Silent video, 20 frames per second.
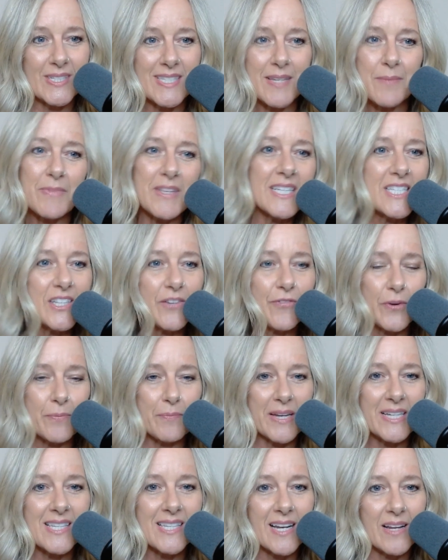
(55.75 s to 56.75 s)
something different,
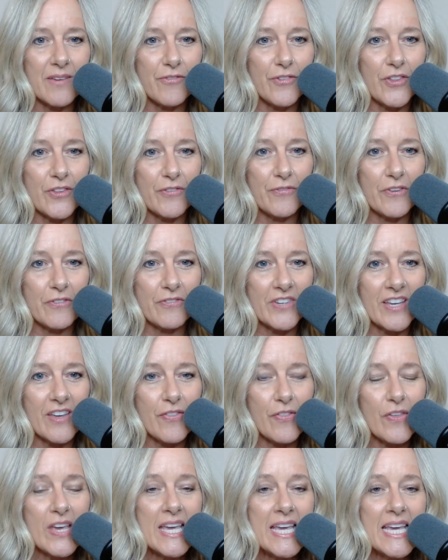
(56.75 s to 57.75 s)
mix it up for the 50th.